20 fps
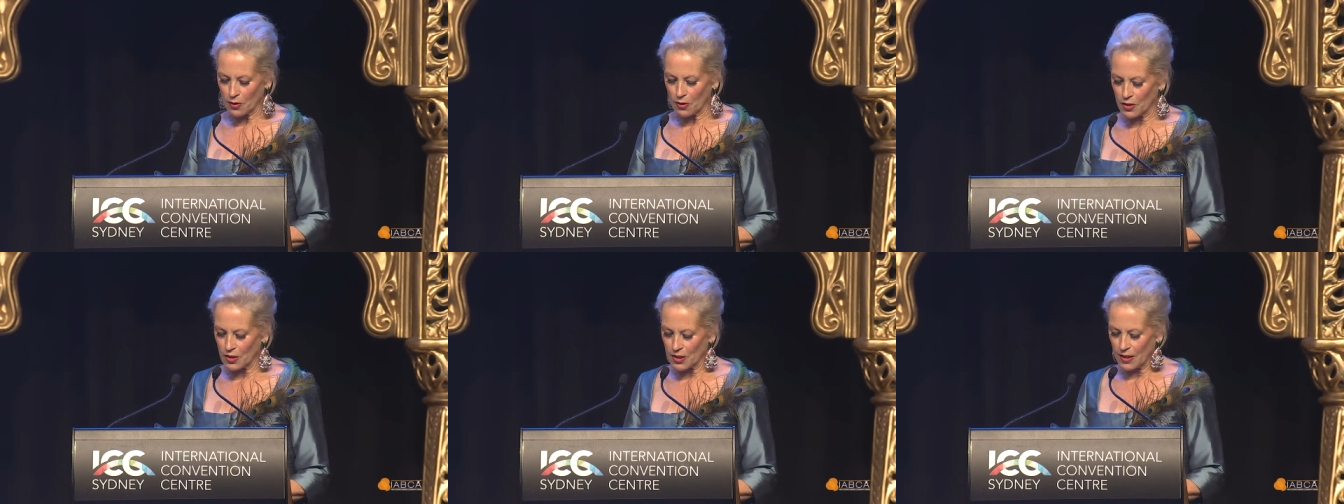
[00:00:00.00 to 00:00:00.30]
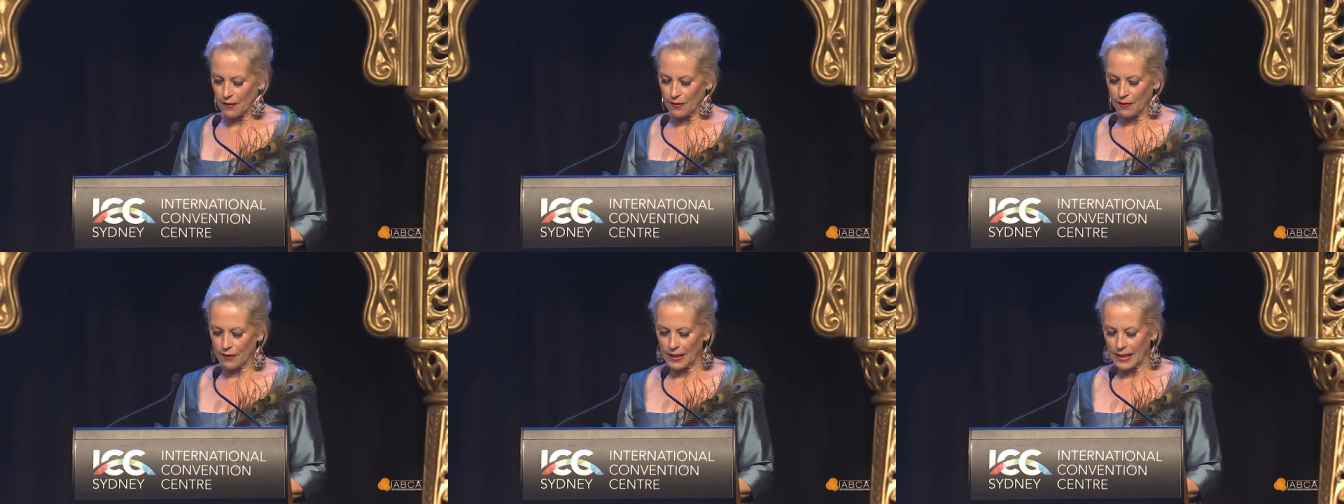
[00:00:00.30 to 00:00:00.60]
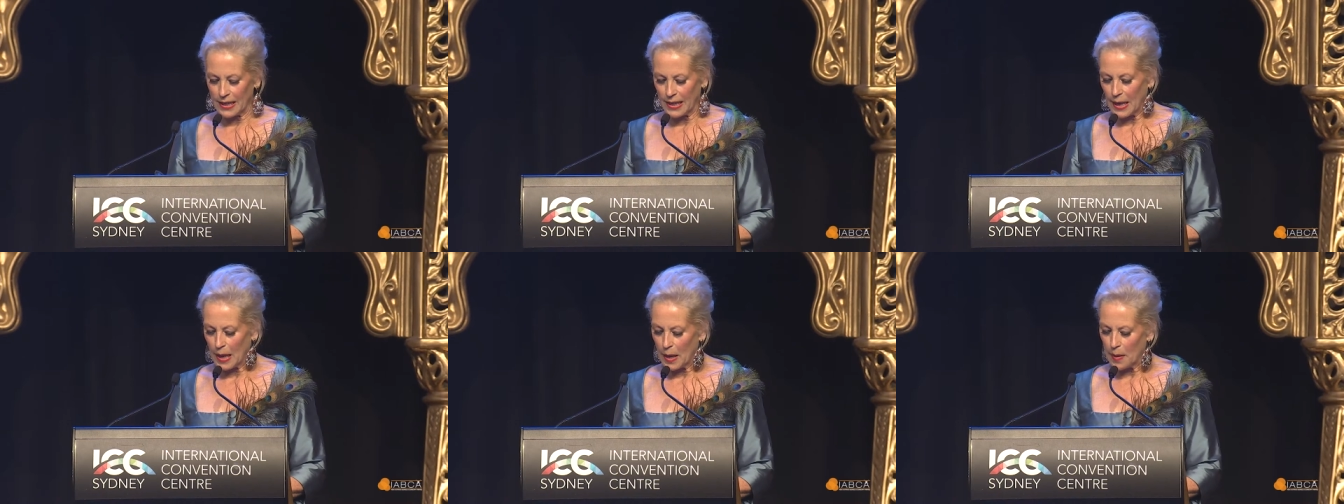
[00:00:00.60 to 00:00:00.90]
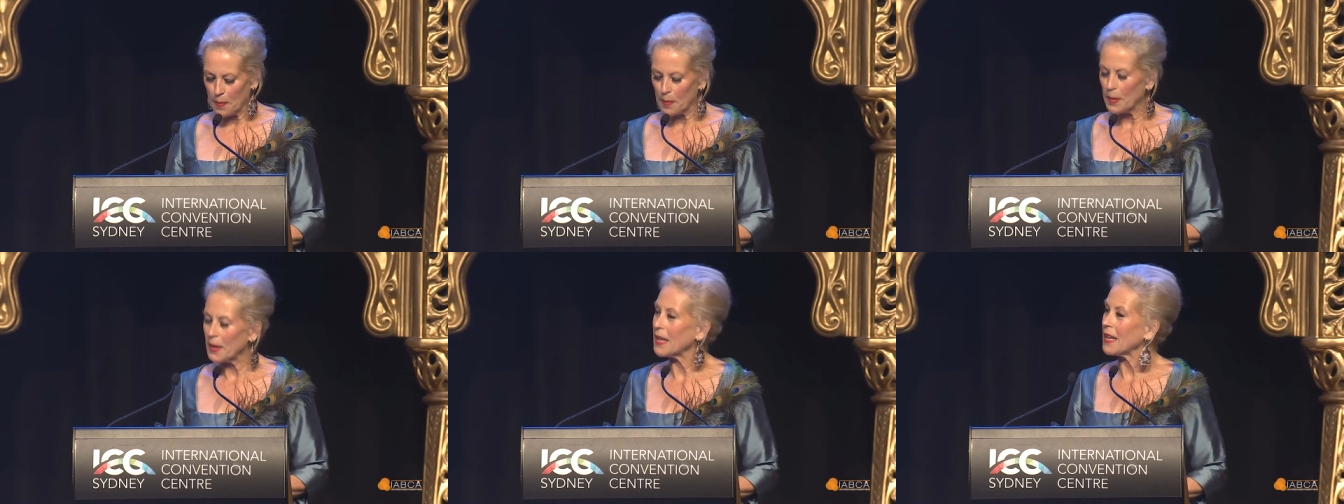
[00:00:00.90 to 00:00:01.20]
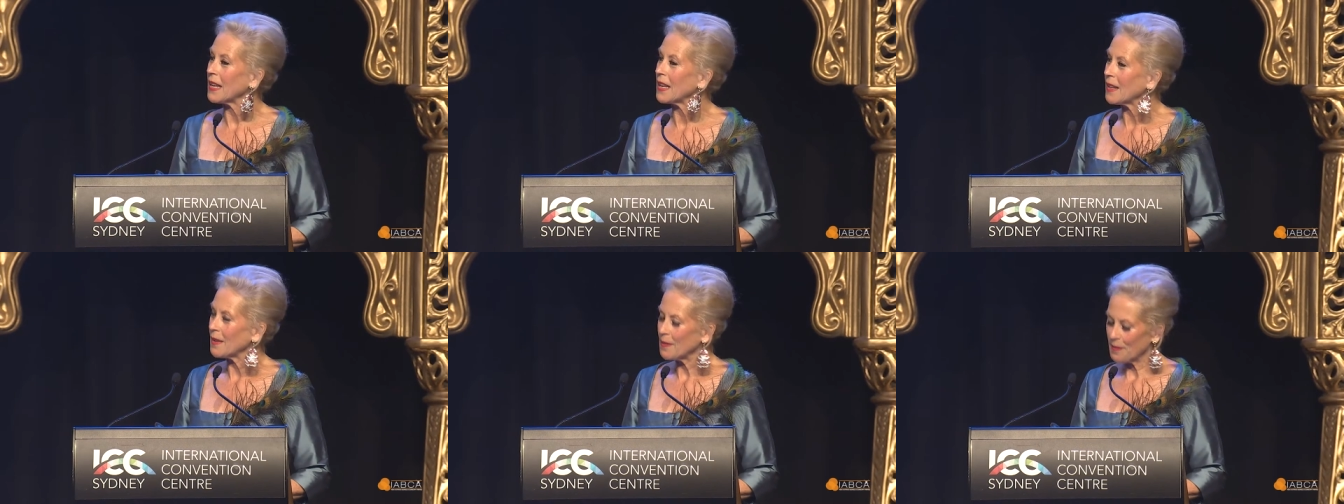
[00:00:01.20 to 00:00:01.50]
Jeff Lee,
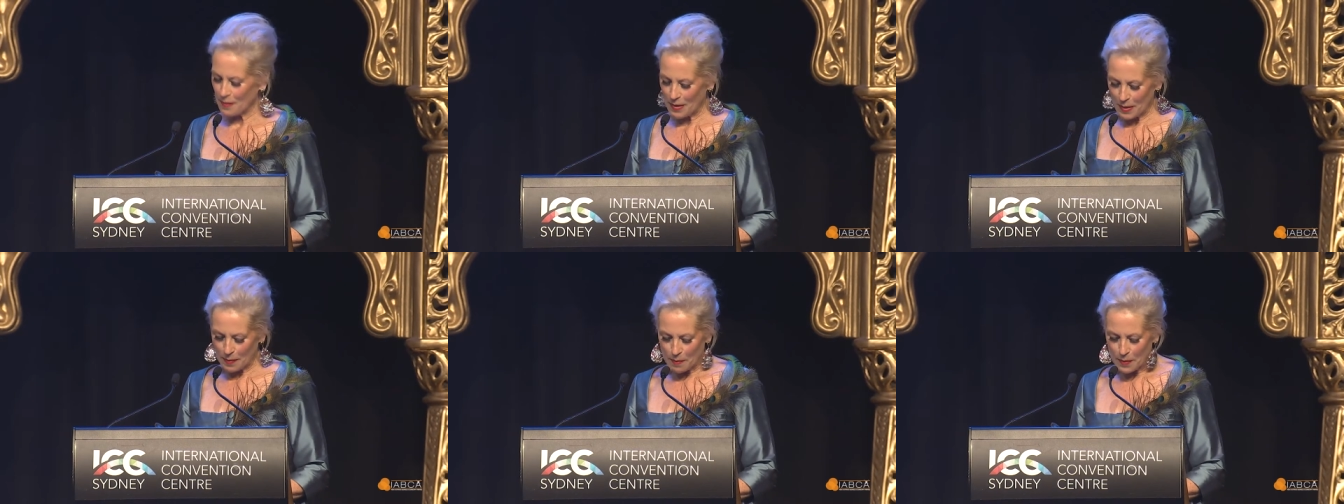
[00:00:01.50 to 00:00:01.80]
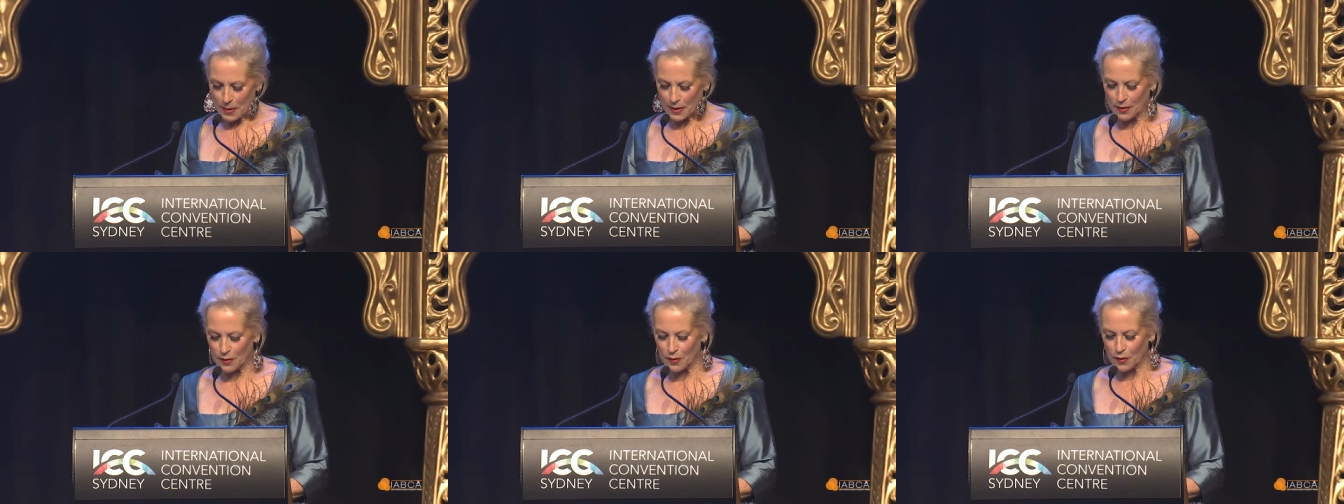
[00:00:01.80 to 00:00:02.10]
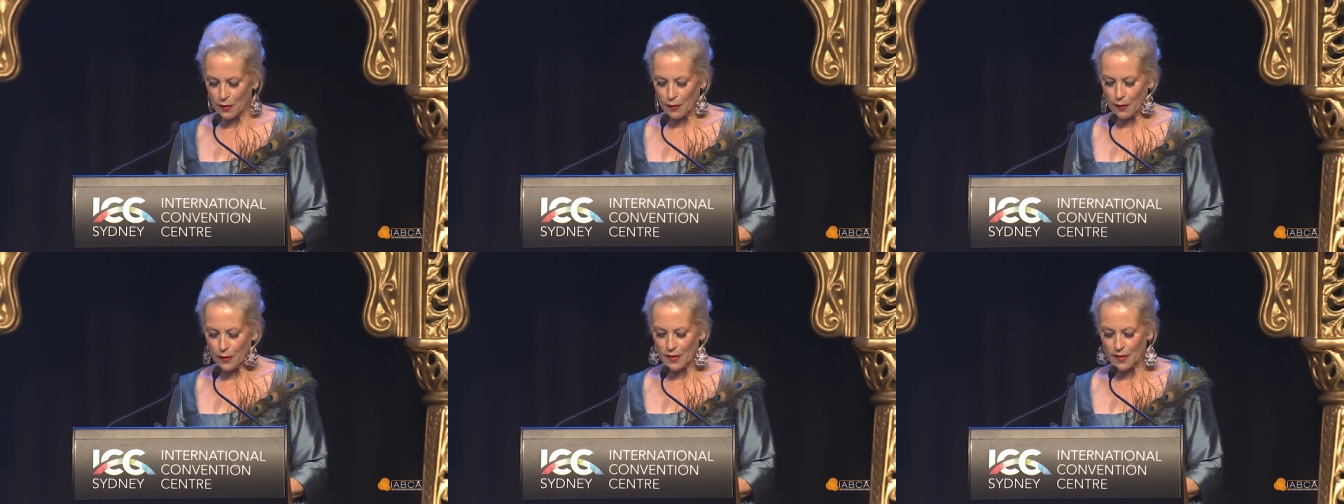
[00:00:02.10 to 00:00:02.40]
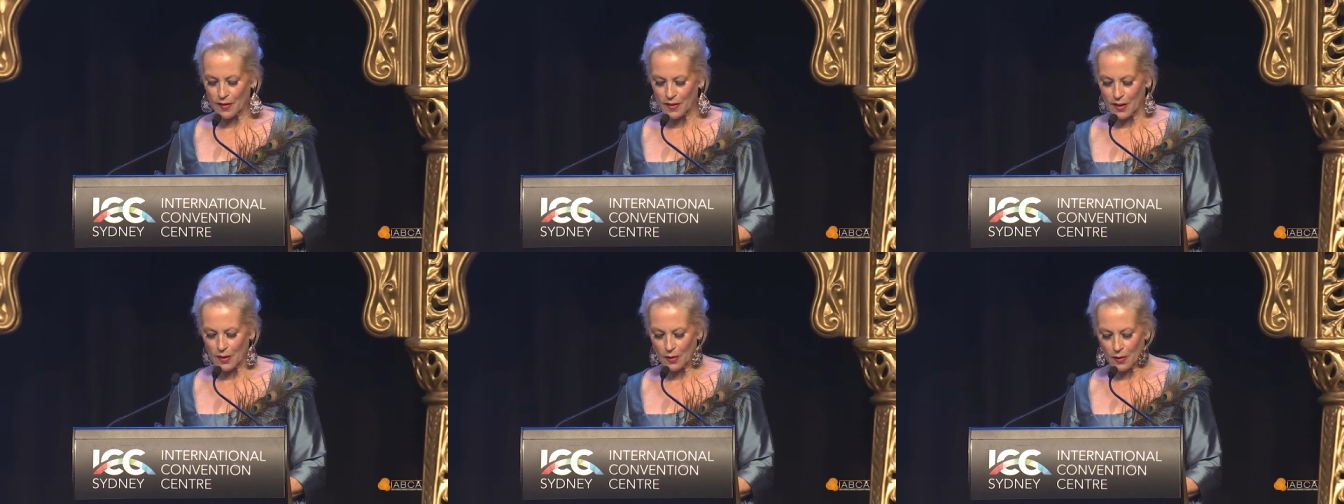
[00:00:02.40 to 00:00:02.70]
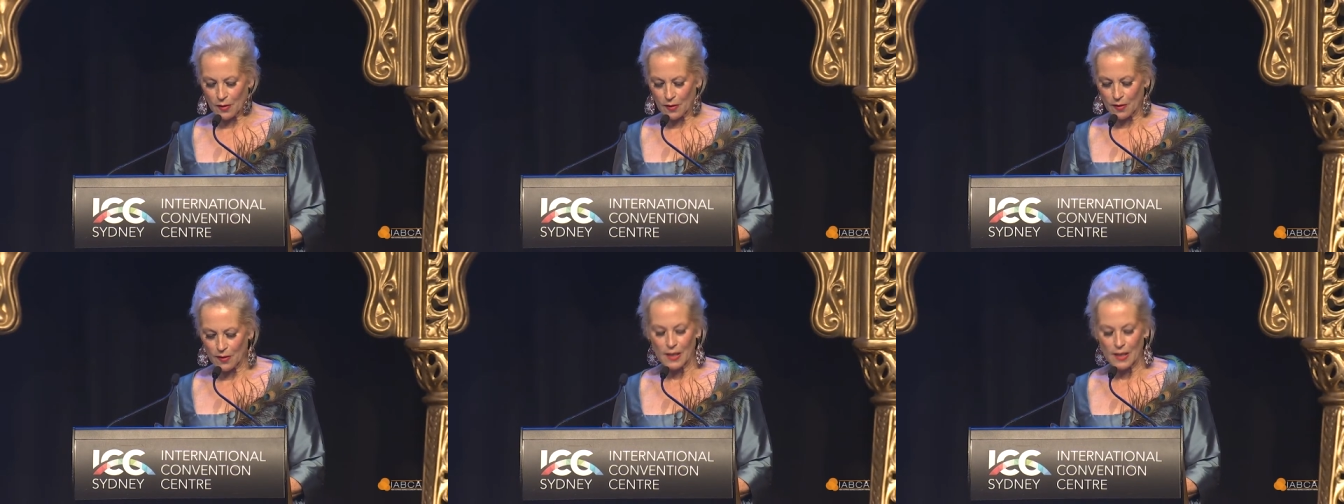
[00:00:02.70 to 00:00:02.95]
MP, Minister for Skills